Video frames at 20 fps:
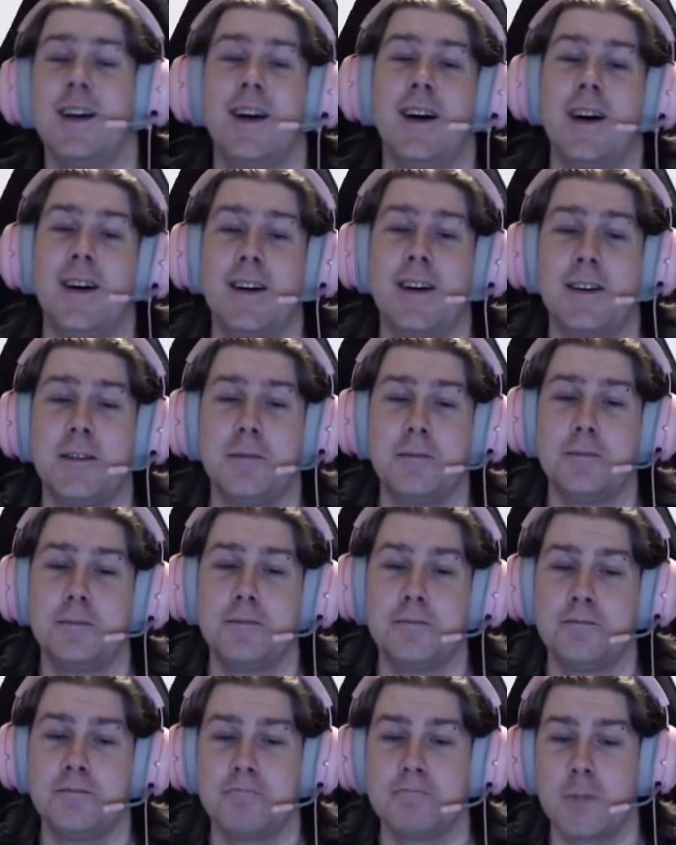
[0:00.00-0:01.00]

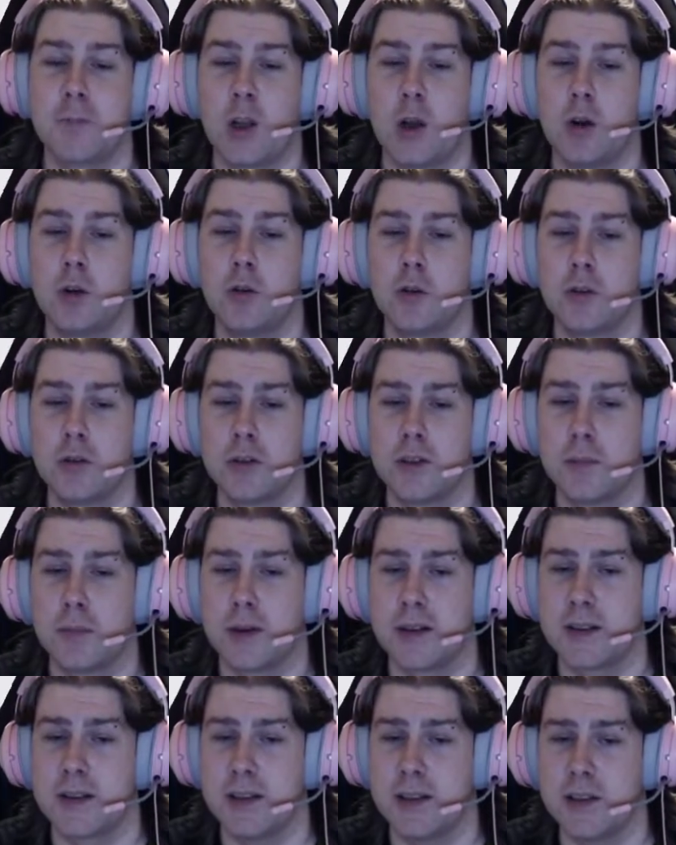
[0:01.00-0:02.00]
Occult
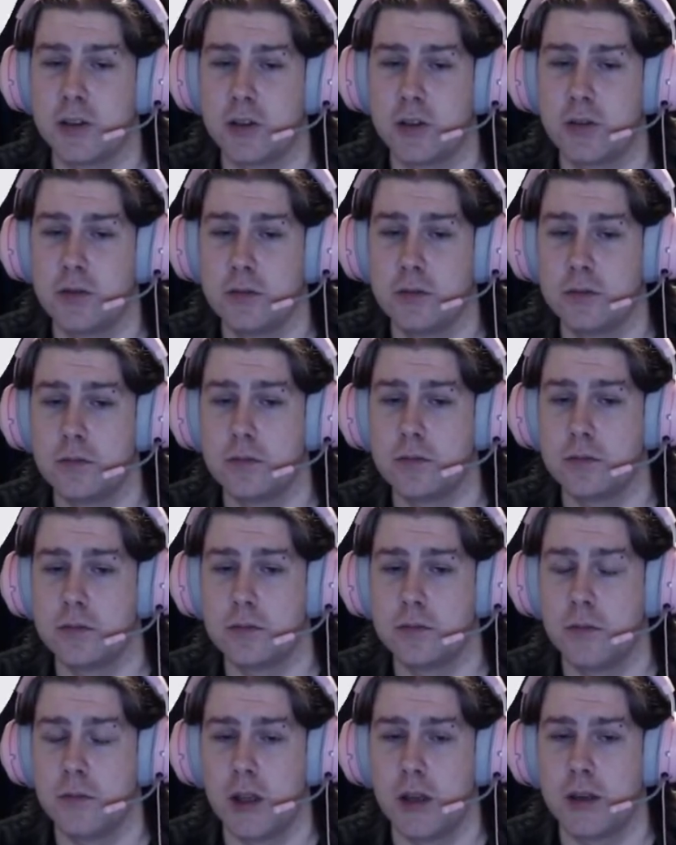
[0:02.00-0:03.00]
Impactation.
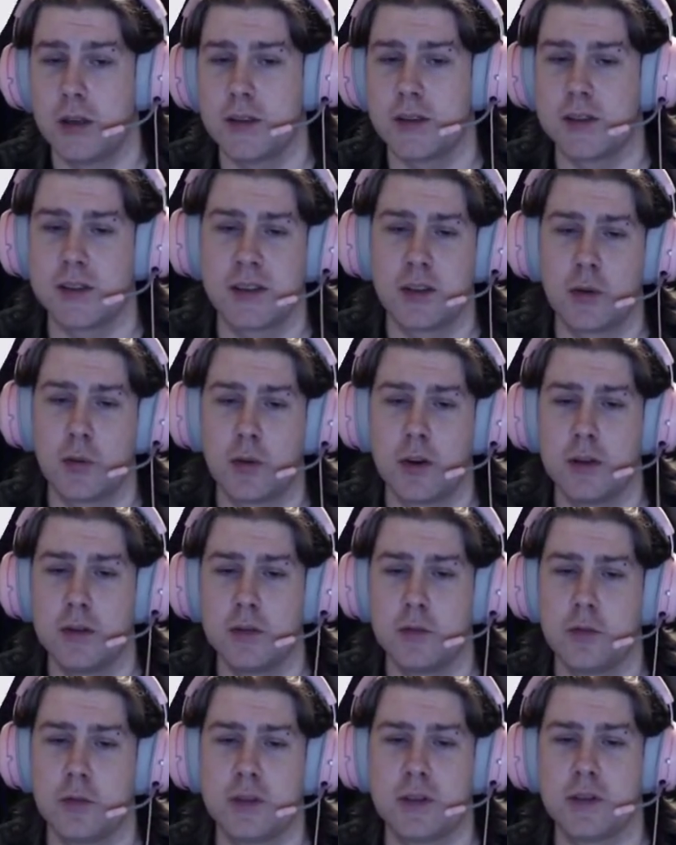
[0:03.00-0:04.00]
This is the
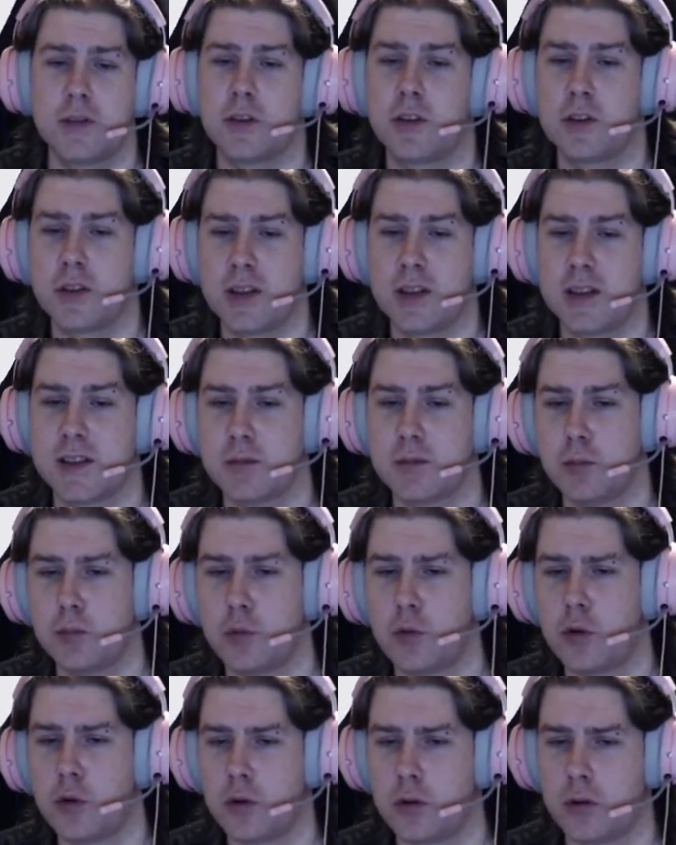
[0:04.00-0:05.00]
one when the target has
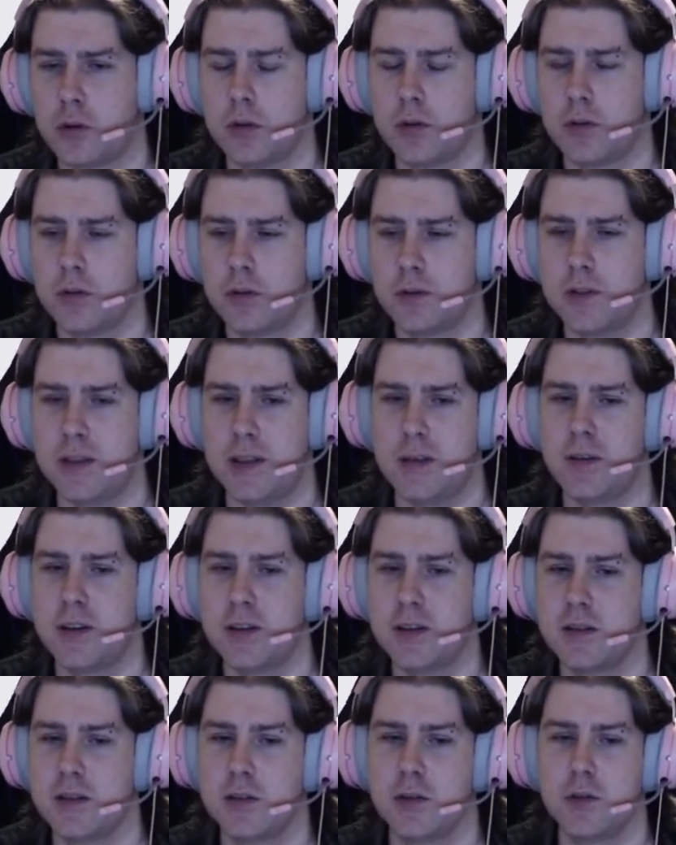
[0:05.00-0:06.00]
more
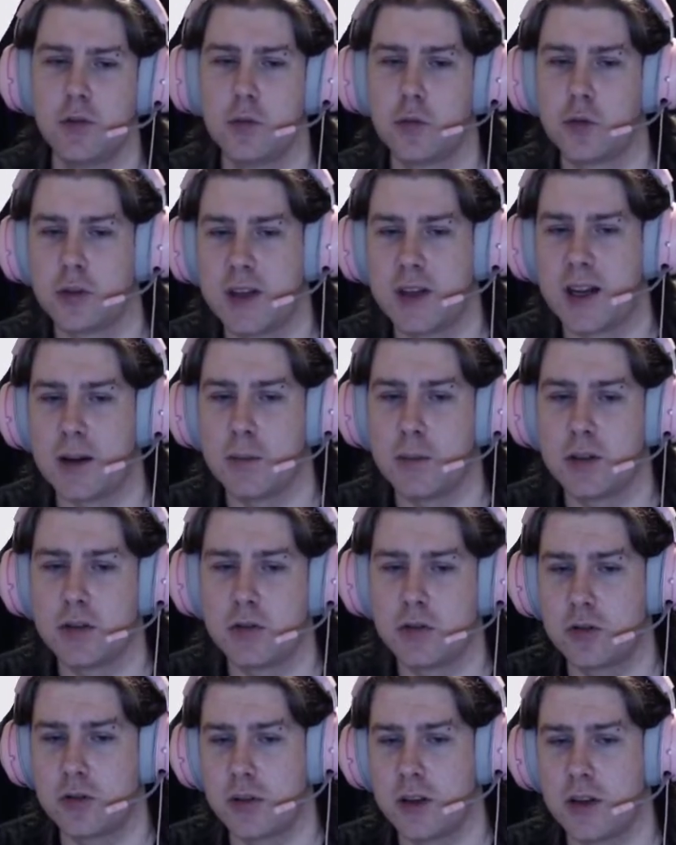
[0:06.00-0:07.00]
defense, you do more
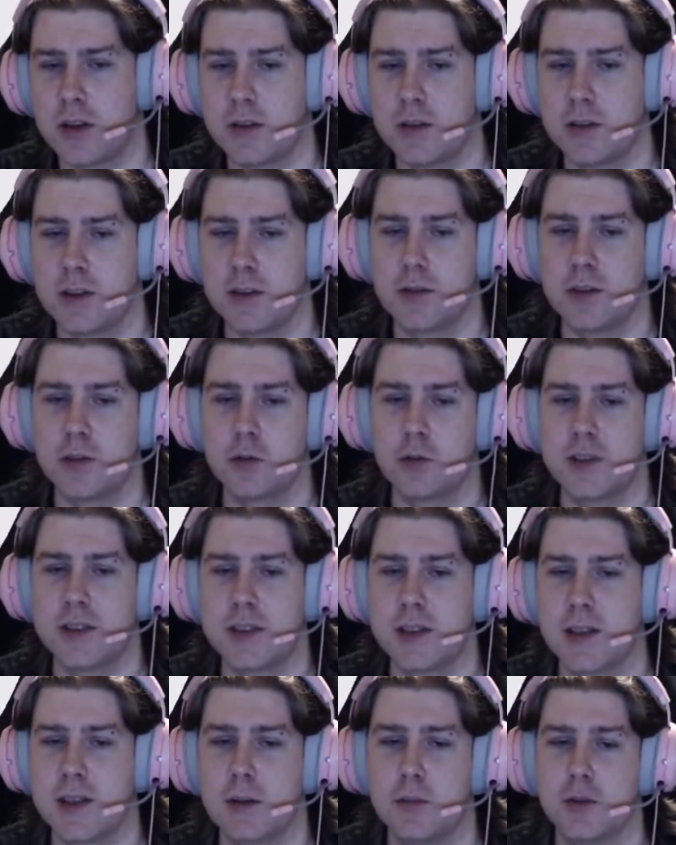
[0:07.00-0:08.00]
damage, and they've
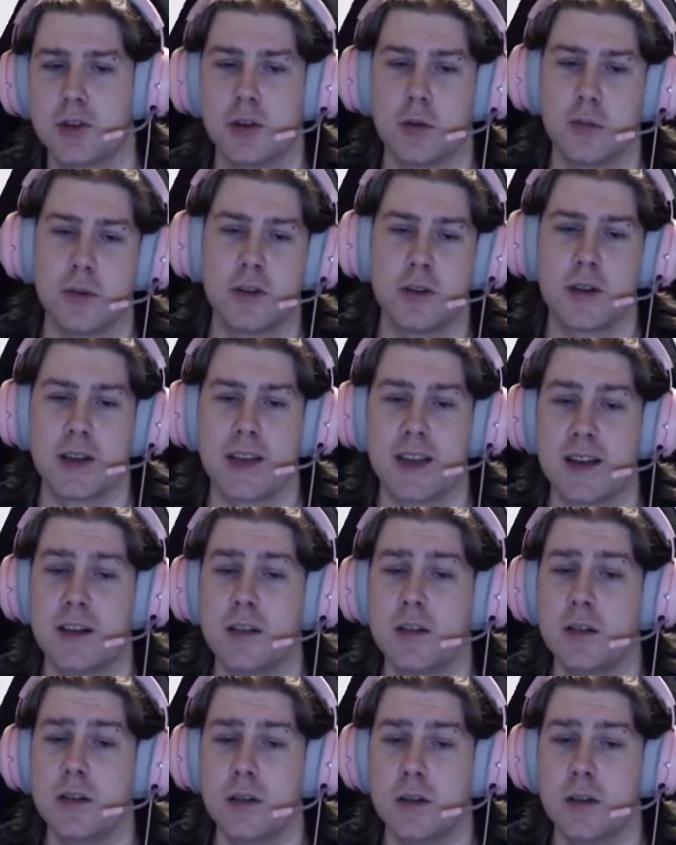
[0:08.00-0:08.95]
increased the damage a little bit again.